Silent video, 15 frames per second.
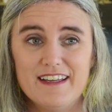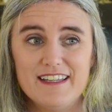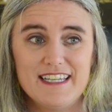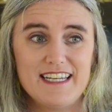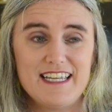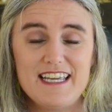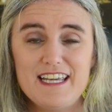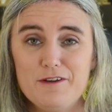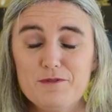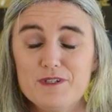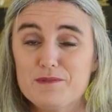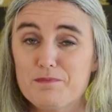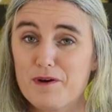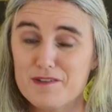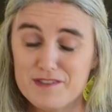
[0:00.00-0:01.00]
that he
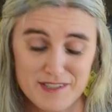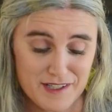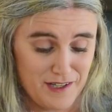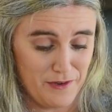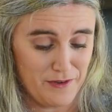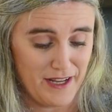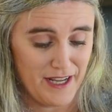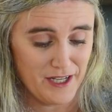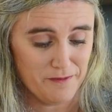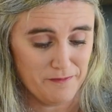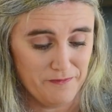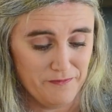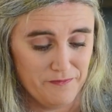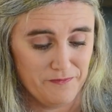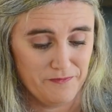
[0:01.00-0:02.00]
was persecuting.
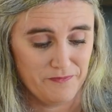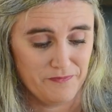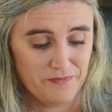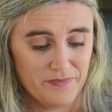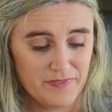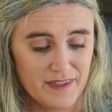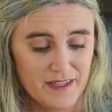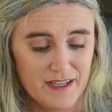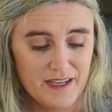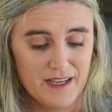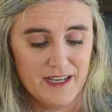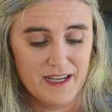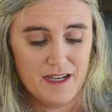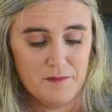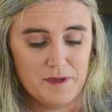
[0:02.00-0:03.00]

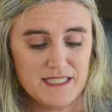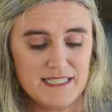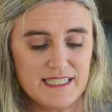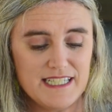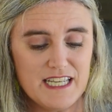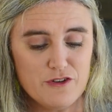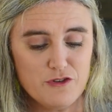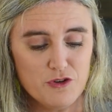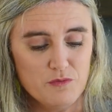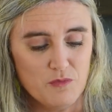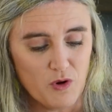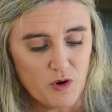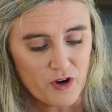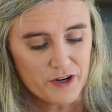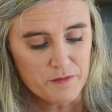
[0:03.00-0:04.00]
It says he grew
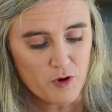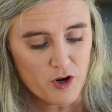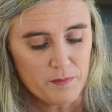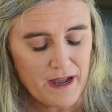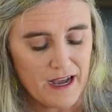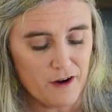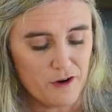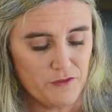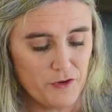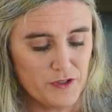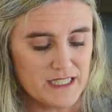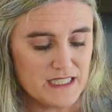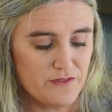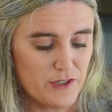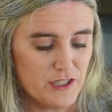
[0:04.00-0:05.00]
more and more powerful,
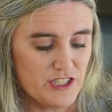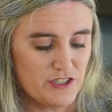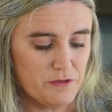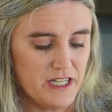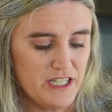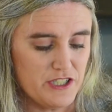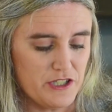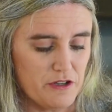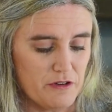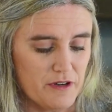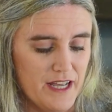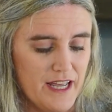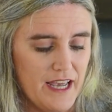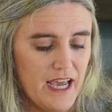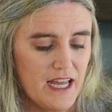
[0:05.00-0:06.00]
that's verse 22,
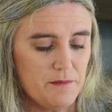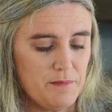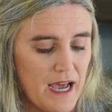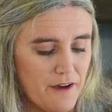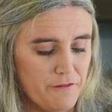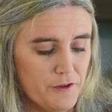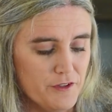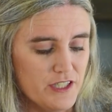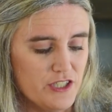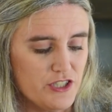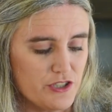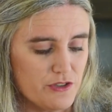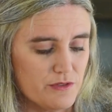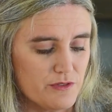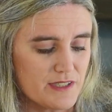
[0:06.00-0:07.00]
and baffled the
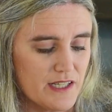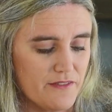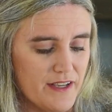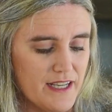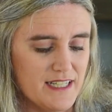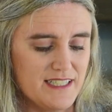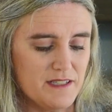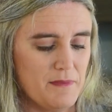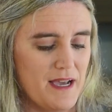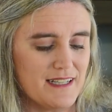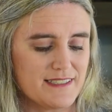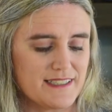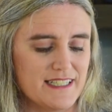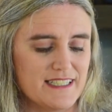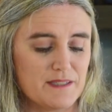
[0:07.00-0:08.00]
Jews living in
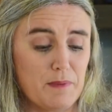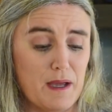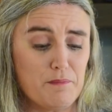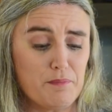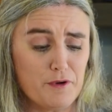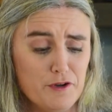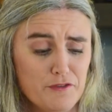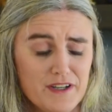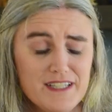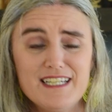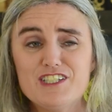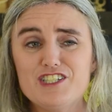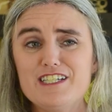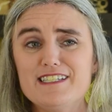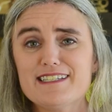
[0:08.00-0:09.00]
Damascus by proving
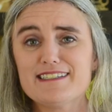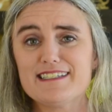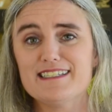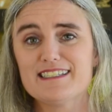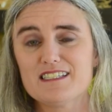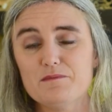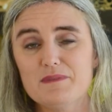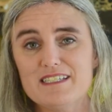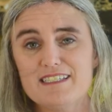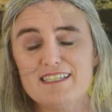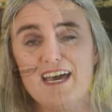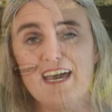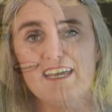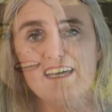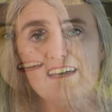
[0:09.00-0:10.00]
that Jesus is the
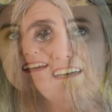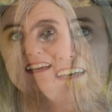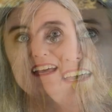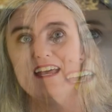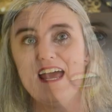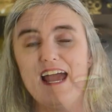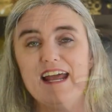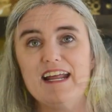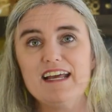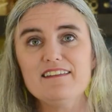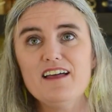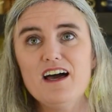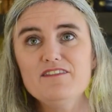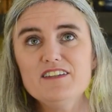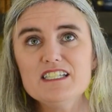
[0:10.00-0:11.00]
Messiah. And I
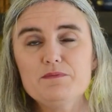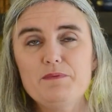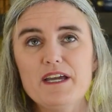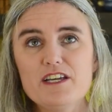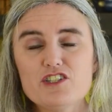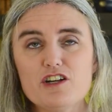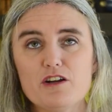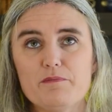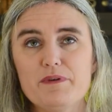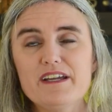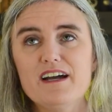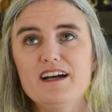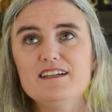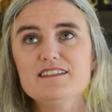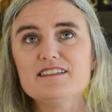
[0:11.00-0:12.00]
love this picture
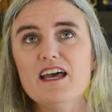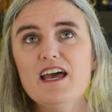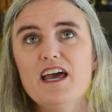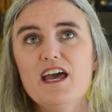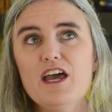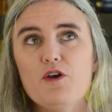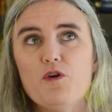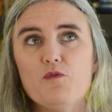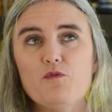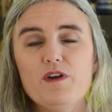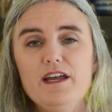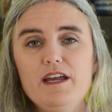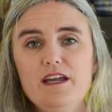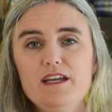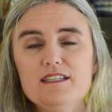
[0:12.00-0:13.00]
because
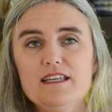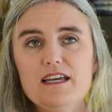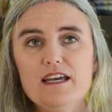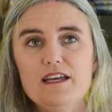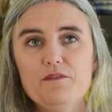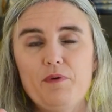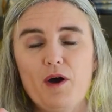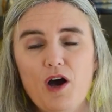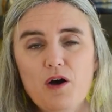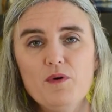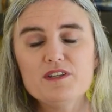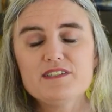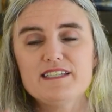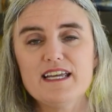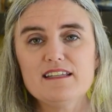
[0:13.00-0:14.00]
we, Paul
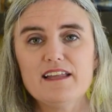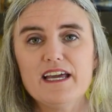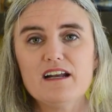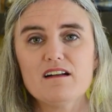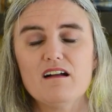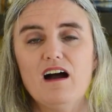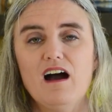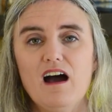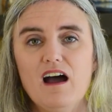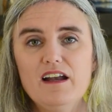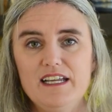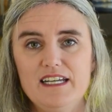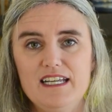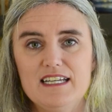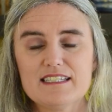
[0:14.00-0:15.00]
will say later
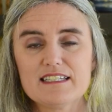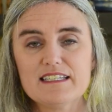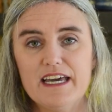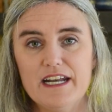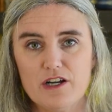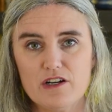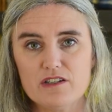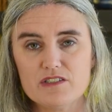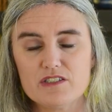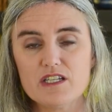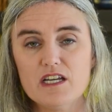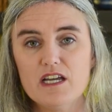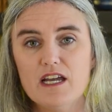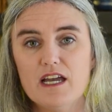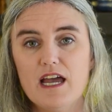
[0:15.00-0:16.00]
on in his letters
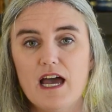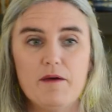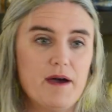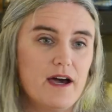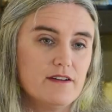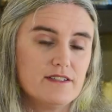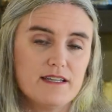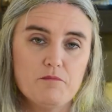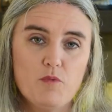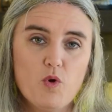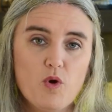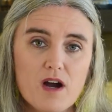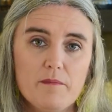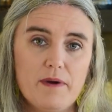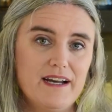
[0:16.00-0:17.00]
about
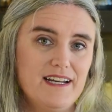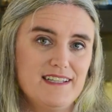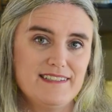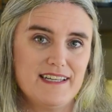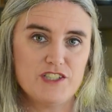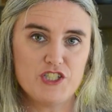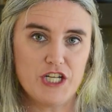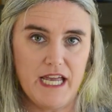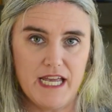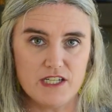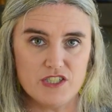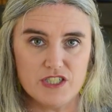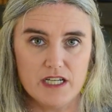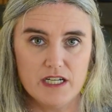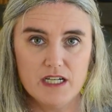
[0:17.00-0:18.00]
more about his
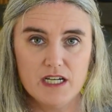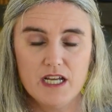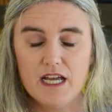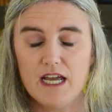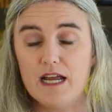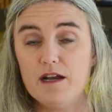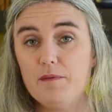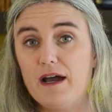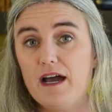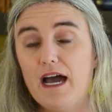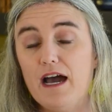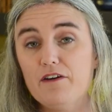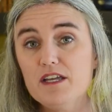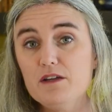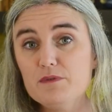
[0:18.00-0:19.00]
education and about
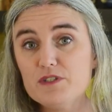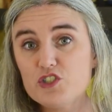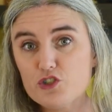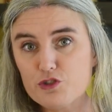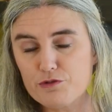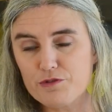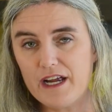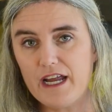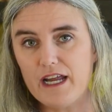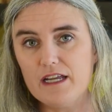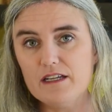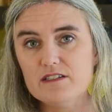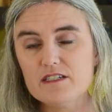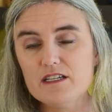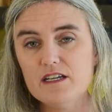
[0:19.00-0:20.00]
how he was
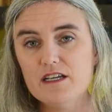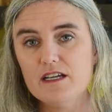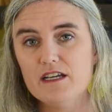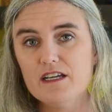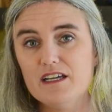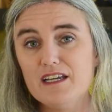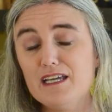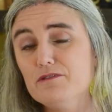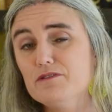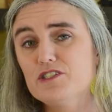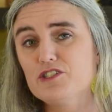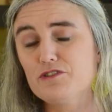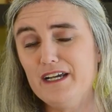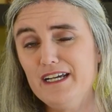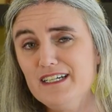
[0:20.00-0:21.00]
trained. He
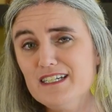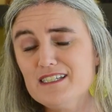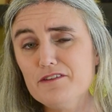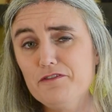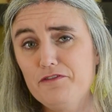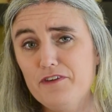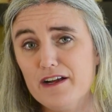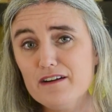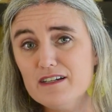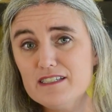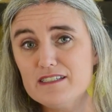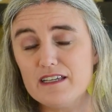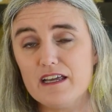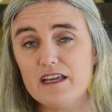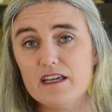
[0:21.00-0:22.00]
was trained as a
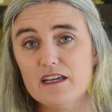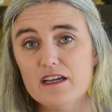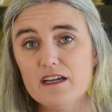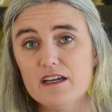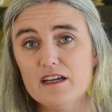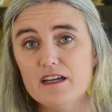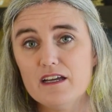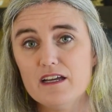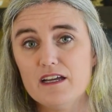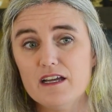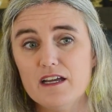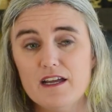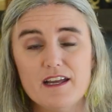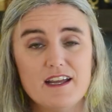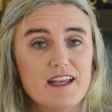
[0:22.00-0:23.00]
Pharisee.
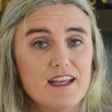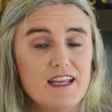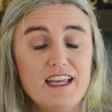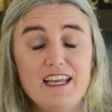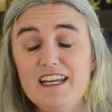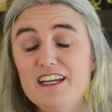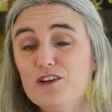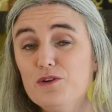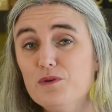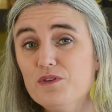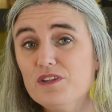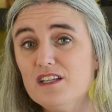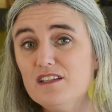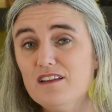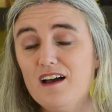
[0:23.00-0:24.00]
He
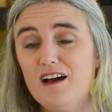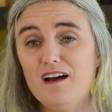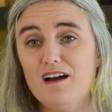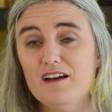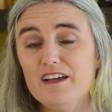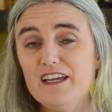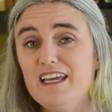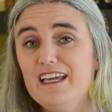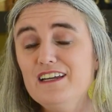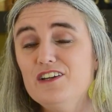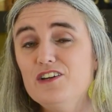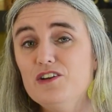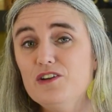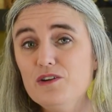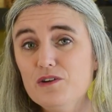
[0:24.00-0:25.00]
knew the law. He
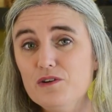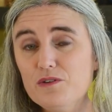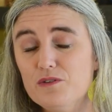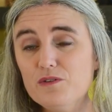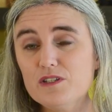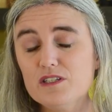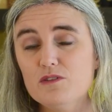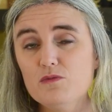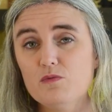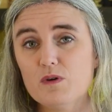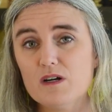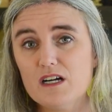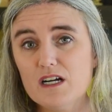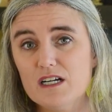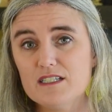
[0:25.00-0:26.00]
knew the
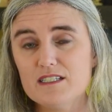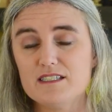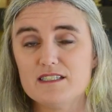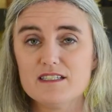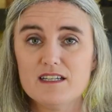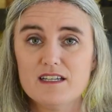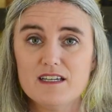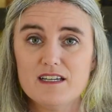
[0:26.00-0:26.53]
words